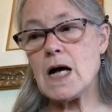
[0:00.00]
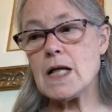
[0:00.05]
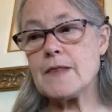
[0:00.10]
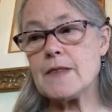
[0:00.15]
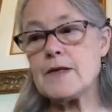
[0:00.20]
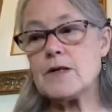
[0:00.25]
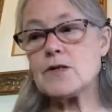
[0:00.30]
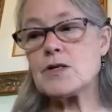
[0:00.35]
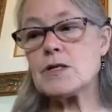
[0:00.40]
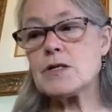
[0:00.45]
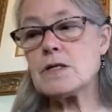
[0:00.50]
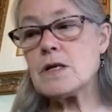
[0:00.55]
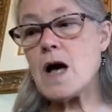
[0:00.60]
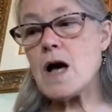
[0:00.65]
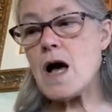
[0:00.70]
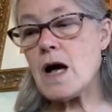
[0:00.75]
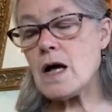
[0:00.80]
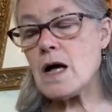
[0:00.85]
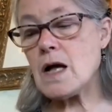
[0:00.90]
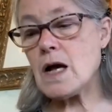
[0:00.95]
There's
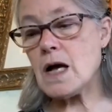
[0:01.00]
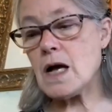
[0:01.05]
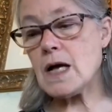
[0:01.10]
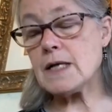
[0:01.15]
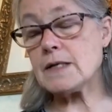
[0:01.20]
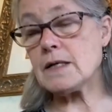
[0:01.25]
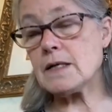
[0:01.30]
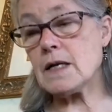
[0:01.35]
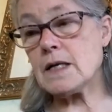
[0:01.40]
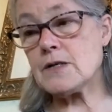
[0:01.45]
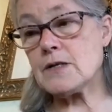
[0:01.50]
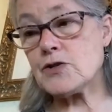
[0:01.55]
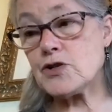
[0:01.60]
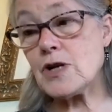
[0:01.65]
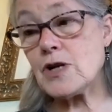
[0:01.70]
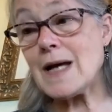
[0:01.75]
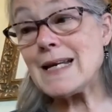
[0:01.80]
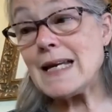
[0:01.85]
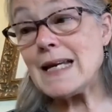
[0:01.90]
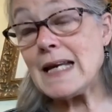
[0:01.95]
not
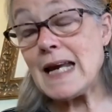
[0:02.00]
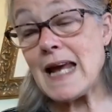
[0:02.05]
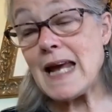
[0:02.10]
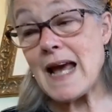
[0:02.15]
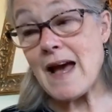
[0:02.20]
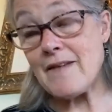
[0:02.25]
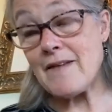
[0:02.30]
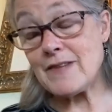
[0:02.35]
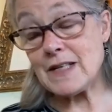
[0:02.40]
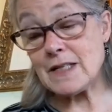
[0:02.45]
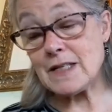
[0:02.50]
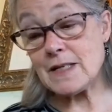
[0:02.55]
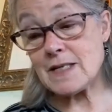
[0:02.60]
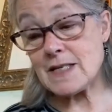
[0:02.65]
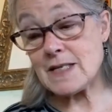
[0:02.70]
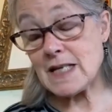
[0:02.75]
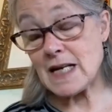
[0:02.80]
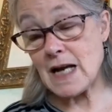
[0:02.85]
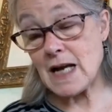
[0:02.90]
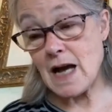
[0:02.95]
any evidence
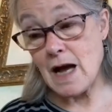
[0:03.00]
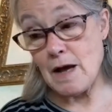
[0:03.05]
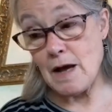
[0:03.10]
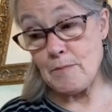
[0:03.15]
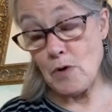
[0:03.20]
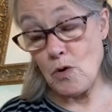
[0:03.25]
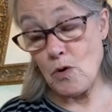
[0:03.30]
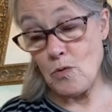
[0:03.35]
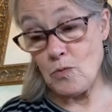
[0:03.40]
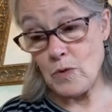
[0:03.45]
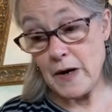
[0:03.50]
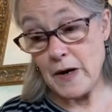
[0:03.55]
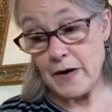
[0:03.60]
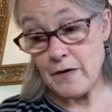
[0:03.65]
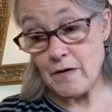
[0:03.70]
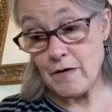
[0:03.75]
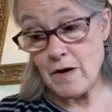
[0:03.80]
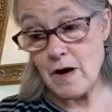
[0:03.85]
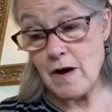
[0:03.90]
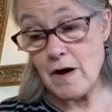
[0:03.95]
that I'm
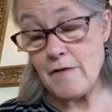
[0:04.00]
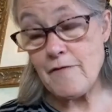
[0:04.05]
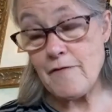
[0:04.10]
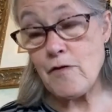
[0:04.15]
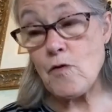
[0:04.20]
aware of.